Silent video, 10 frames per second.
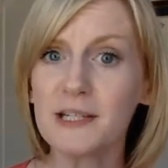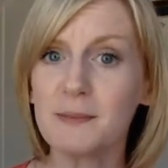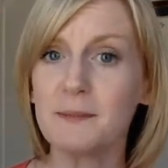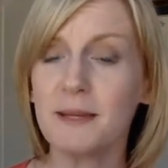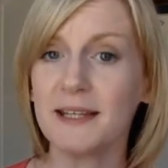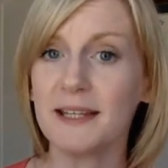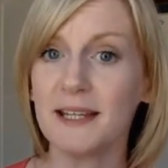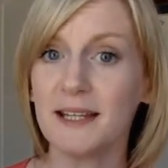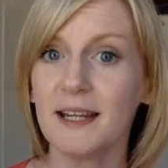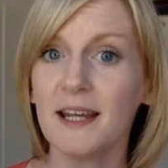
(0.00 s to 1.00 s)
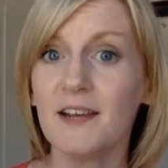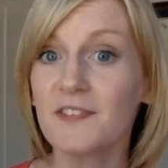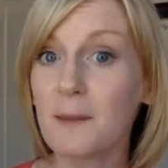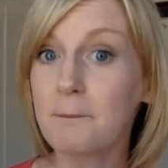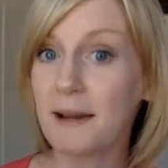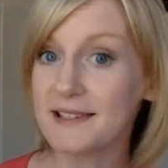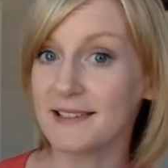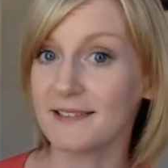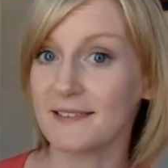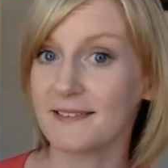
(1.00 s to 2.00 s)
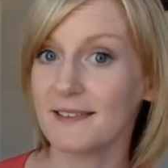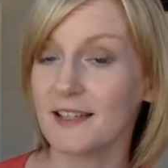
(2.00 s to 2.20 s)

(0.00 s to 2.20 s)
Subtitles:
to be making some buttons.